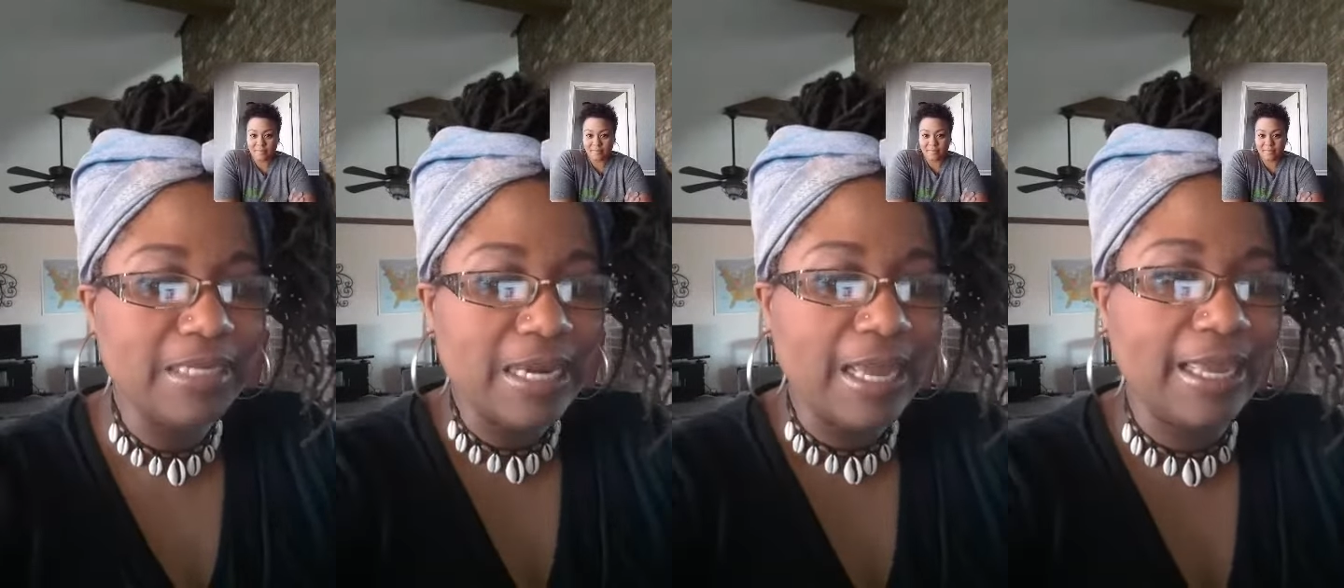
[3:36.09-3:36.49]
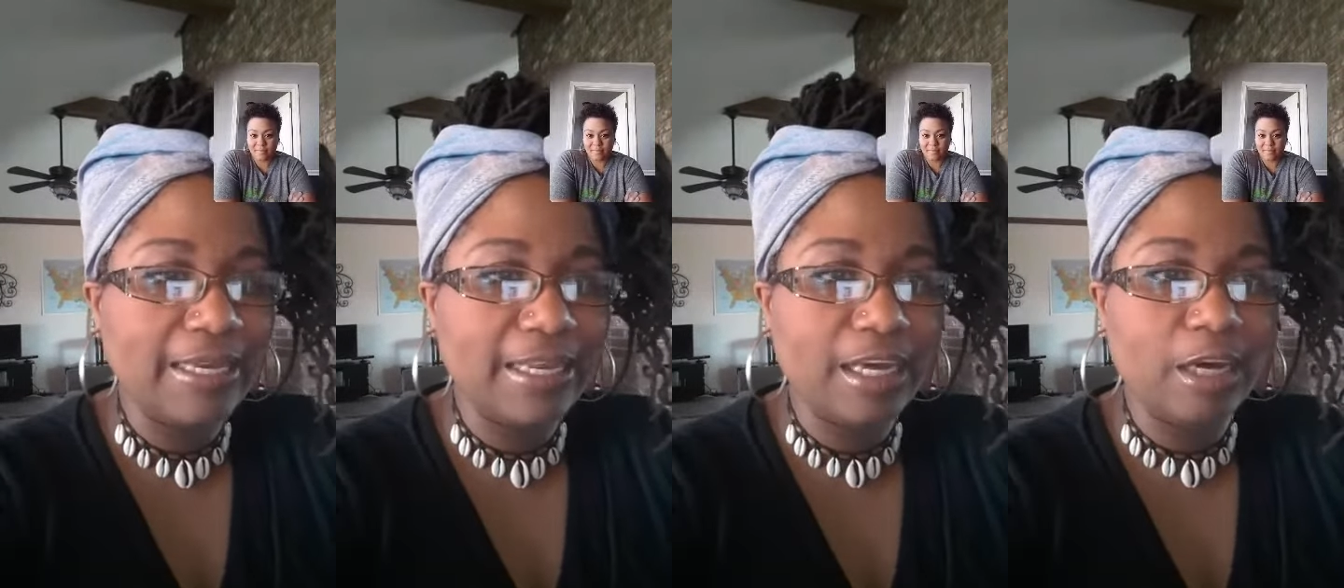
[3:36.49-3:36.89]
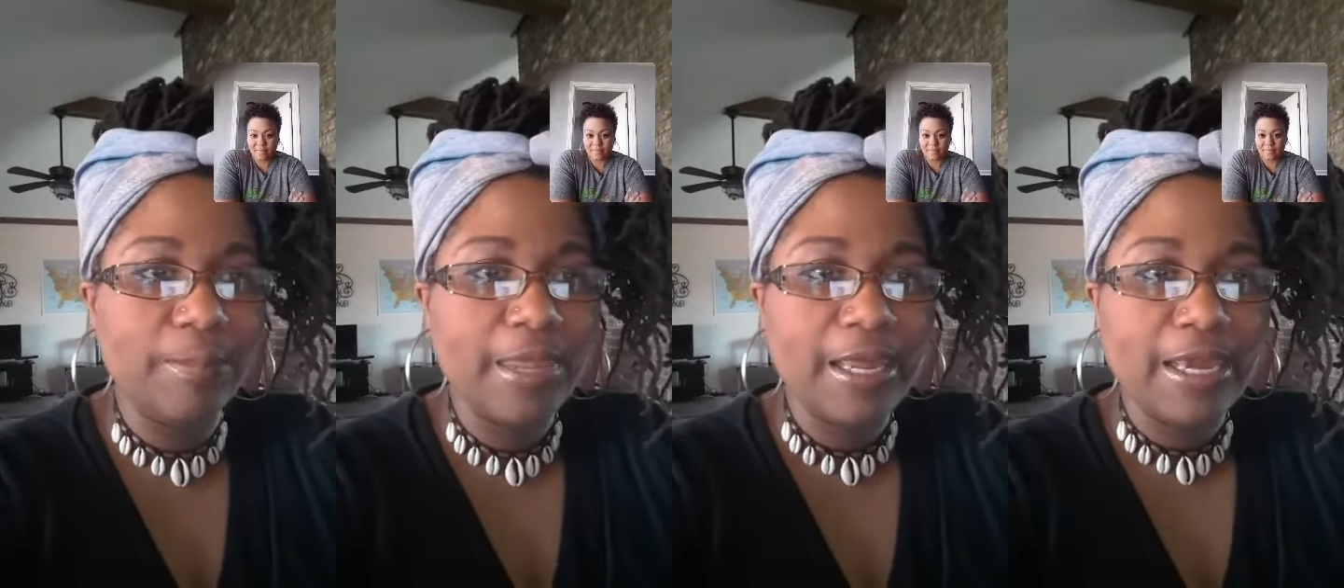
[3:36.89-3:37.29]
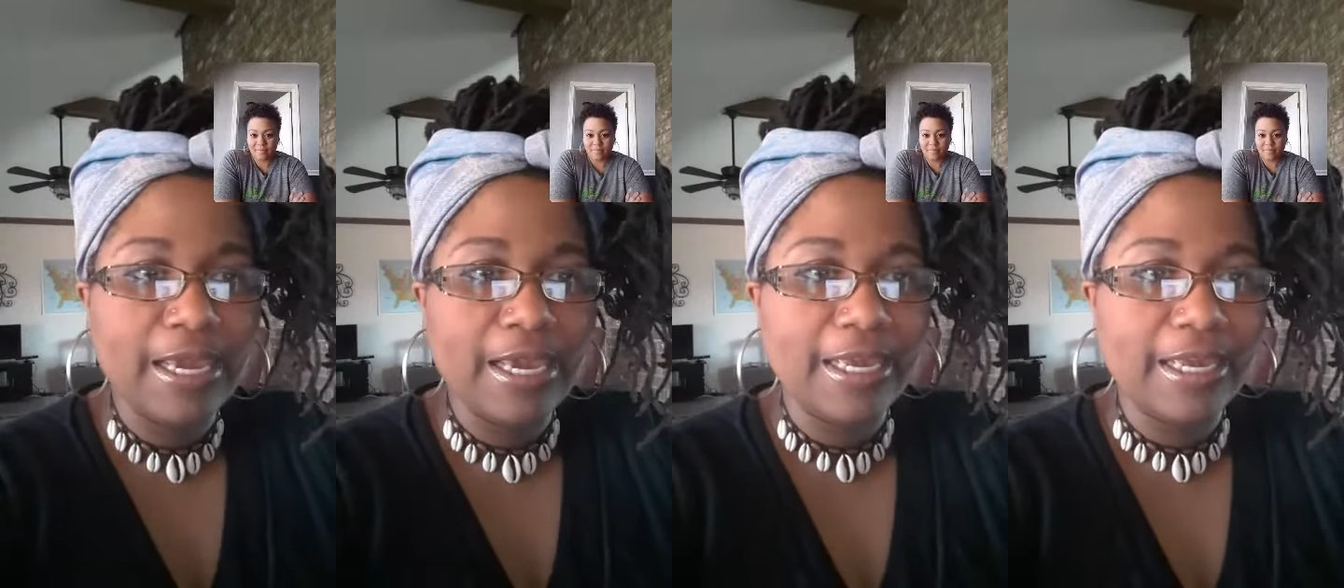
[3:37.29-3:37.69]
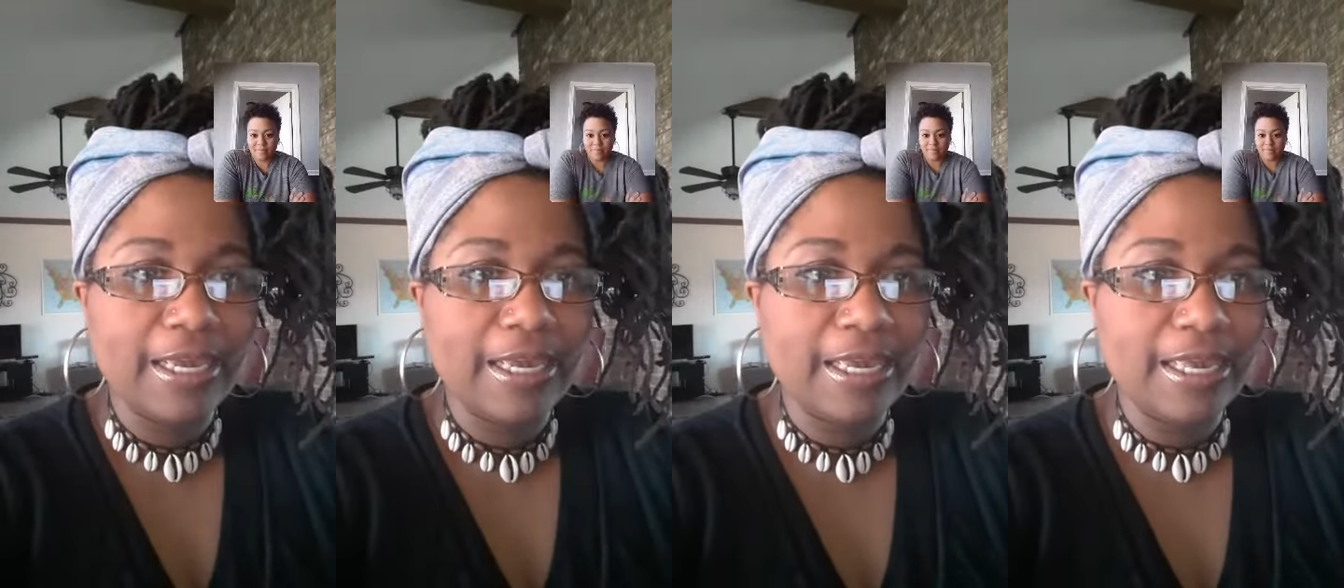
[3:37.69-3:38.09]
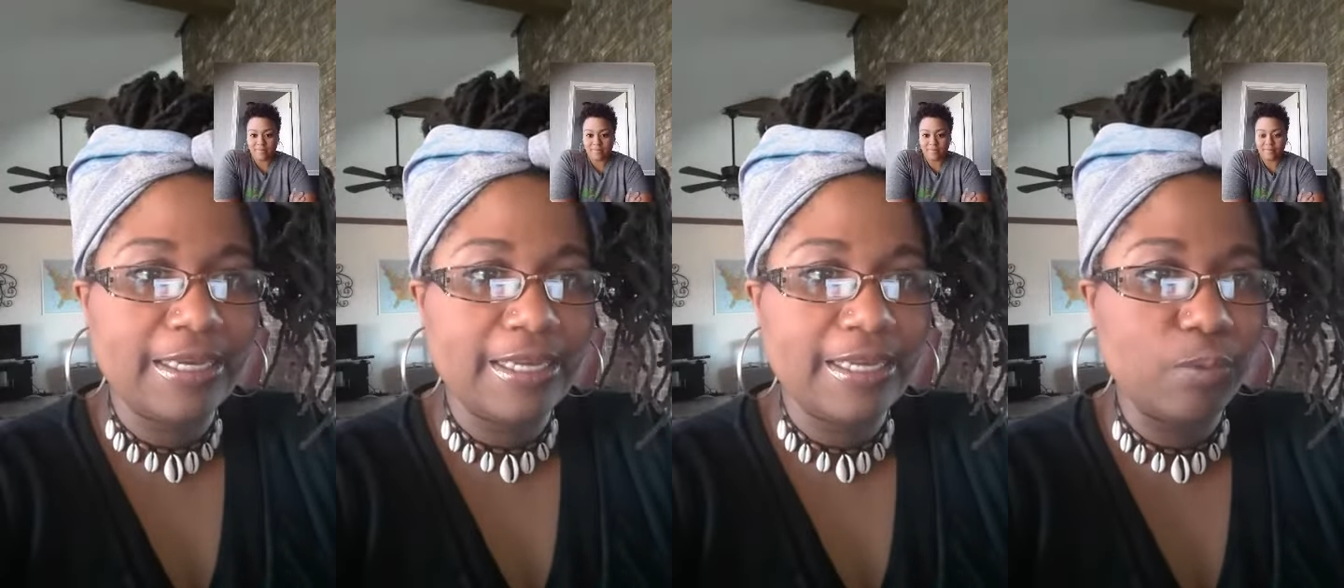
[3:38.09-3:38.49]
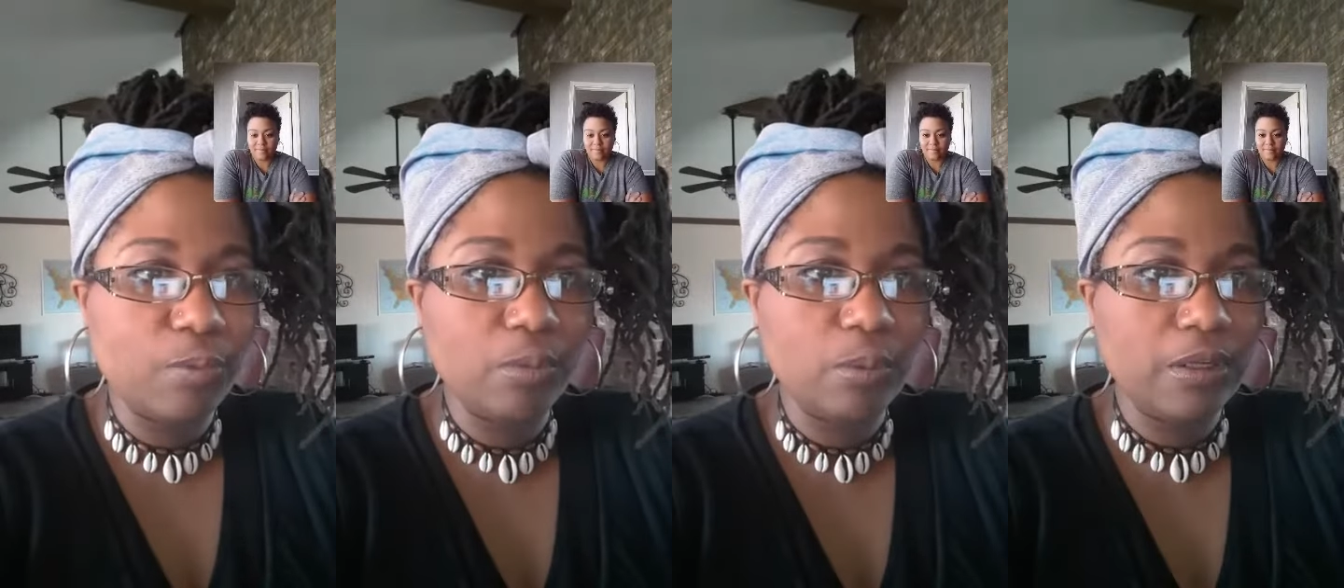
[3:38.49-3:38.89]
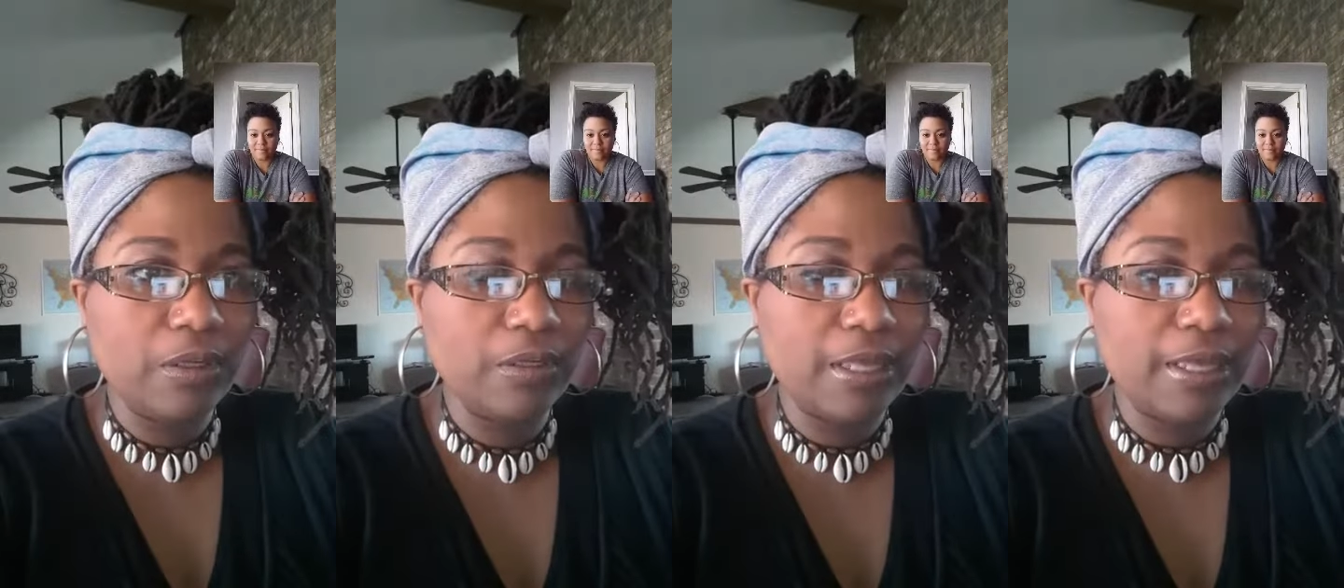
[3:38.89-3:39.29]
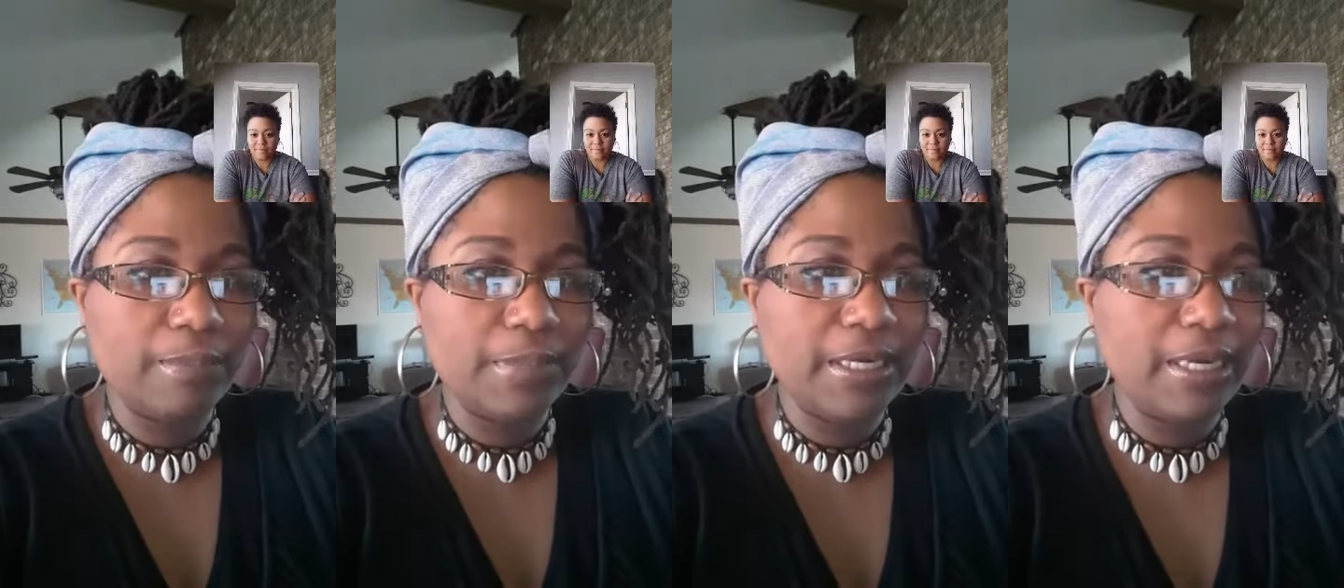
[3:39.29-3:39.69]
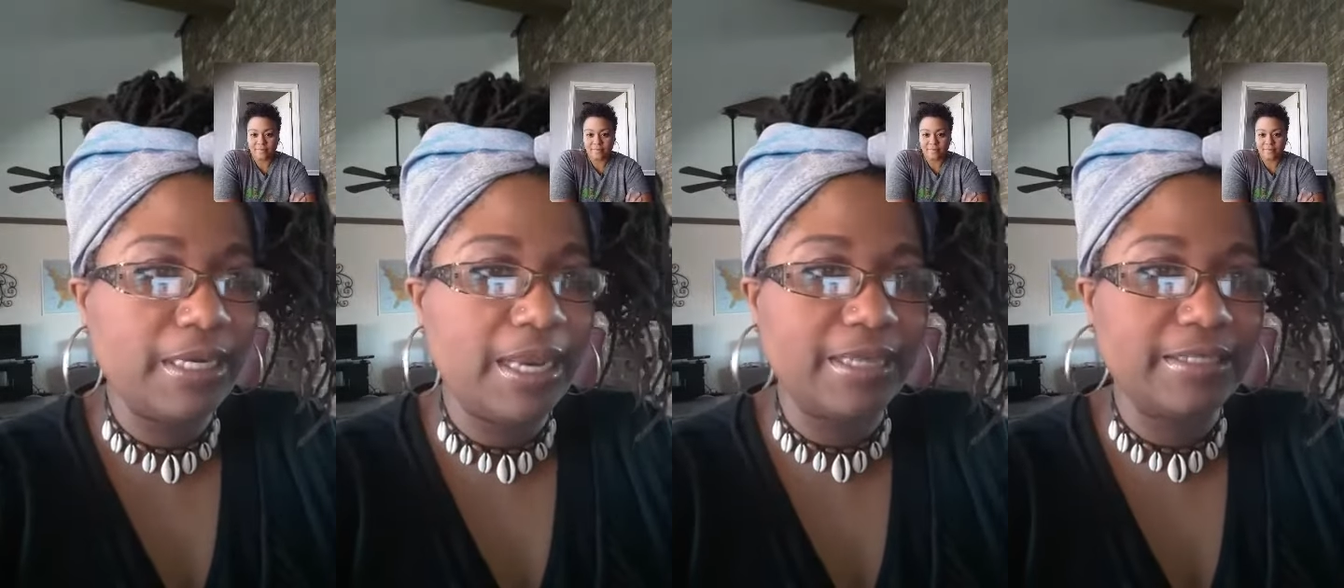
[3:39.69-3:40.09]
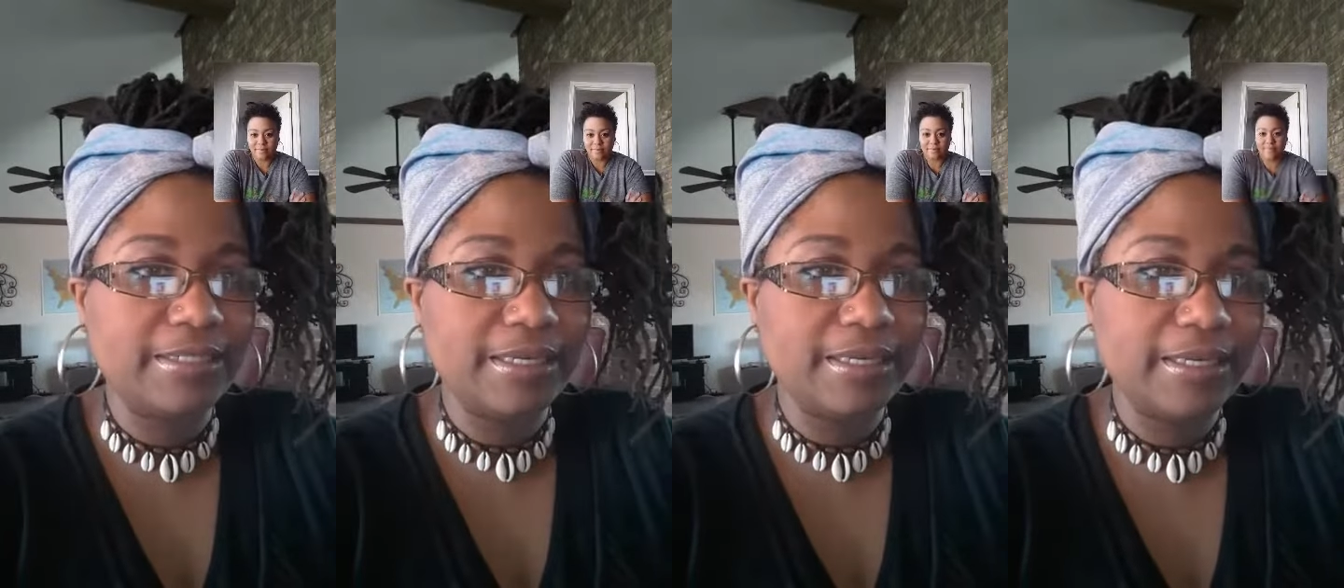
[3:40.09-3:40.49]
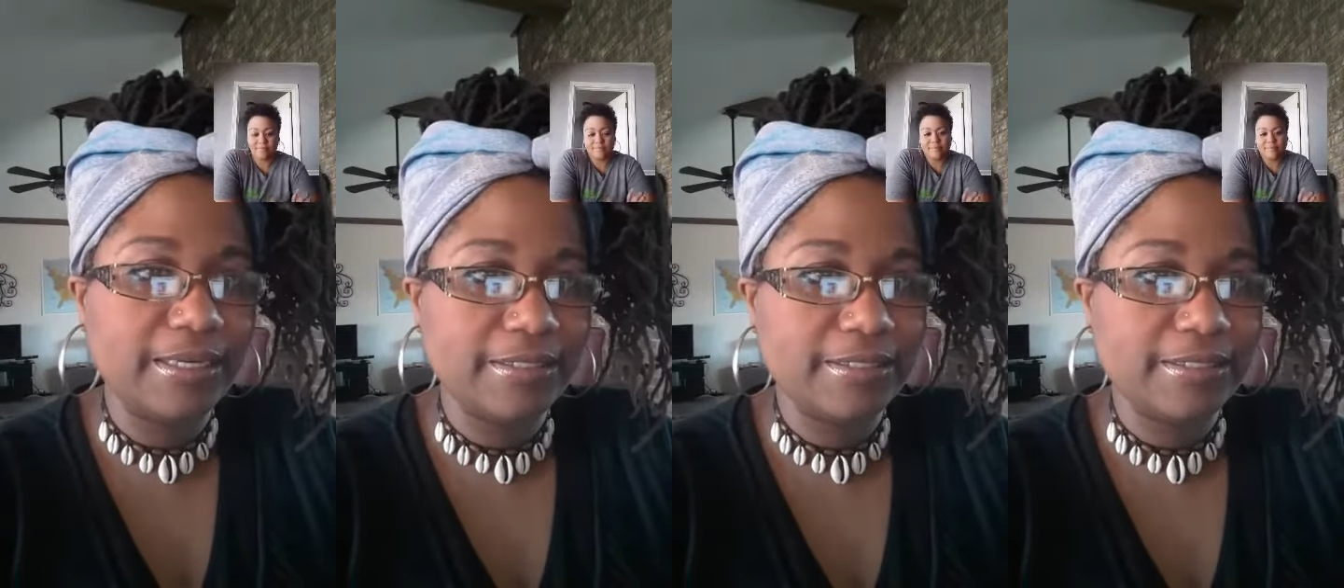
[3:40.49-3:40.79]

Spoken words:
and we will be connected.